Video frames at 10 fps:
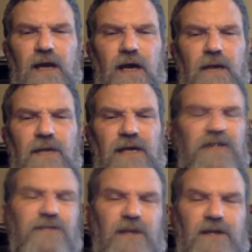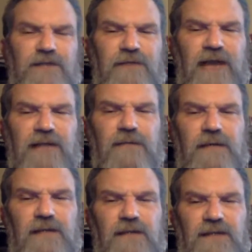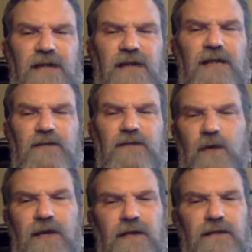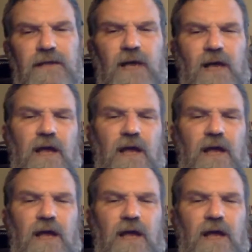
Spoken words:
It has various facts about the size, weight,